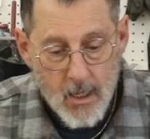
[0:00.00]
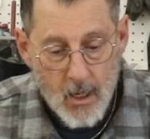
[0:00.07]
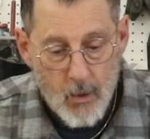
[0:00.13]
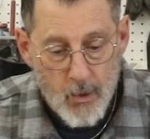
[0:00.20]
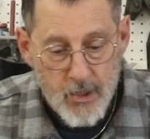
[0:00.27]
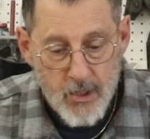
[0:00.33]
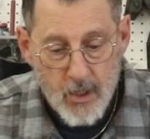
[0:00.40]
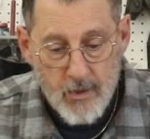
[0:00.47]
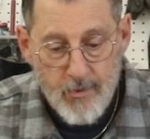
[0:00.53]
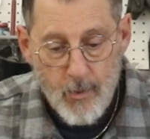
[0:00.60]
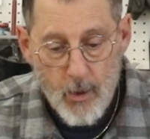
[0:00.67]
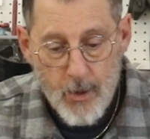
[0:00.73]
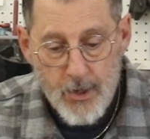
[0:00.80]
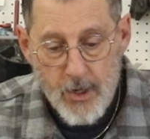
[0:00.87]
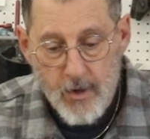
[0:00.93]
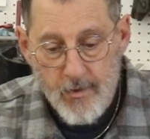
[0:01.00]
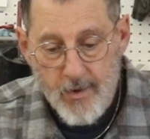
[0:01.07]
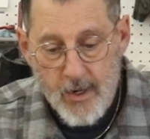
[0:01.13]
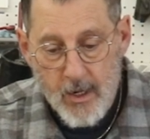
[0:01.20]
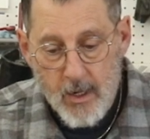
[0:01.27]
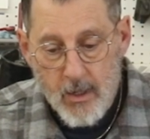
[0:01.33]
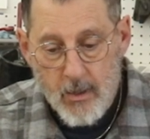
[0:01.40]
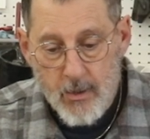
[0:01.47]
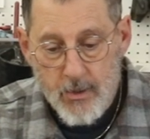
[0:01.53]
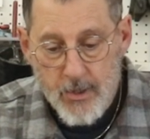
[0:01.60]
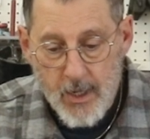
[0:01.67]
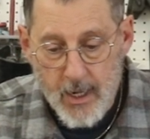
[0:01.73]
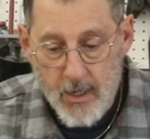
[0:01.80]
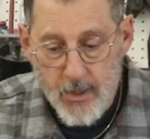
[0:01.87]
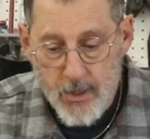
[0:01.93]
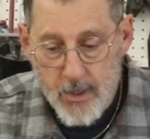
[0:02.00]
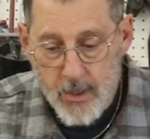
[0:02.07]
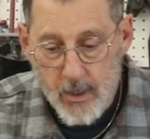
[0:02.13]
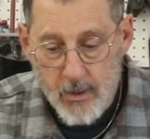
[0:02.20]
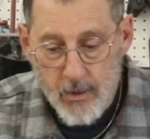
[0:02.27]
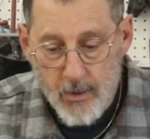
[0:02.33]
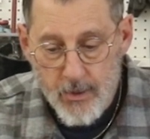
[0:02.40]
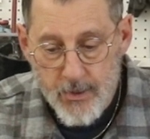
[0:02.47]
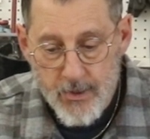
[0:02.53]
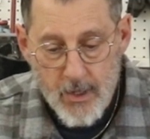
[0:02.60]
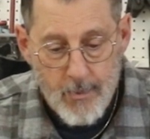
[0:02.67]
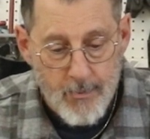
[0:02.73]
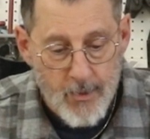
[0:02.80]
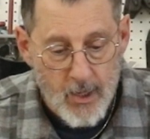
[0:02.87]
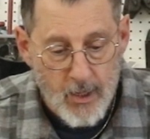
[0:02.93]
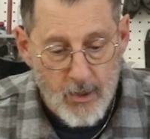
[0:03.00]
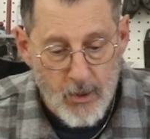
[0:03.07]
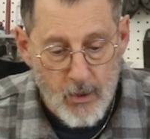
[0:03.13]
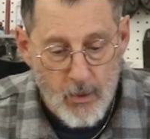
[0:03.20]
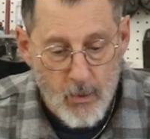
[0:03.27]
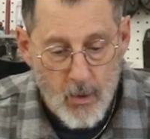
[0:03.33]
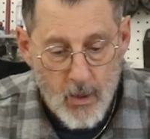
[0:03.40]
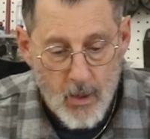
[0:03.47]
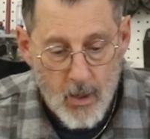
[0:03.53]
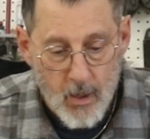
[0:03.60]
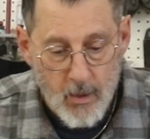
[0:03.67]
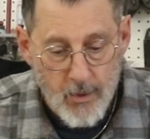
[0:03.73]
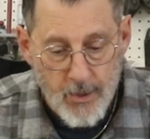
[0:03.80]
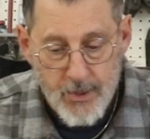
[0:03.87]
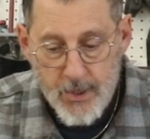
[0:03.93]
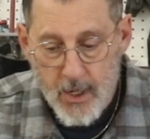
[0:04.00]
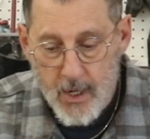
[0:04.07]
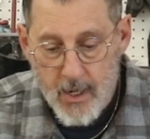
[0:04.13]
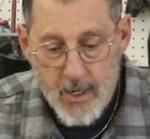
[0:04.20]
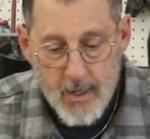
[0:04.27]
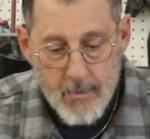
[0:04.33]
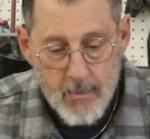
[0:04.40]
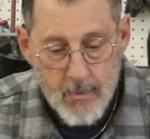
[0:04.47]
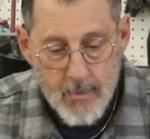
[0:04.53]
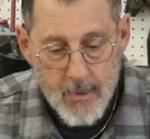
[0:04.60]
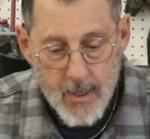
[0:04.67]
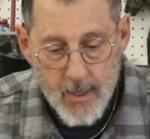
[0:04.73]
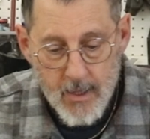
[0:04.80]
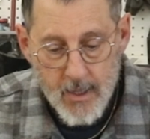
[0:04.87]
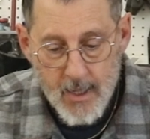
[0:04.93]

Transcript: Always look forward to your videos. I usually learn something new all the time.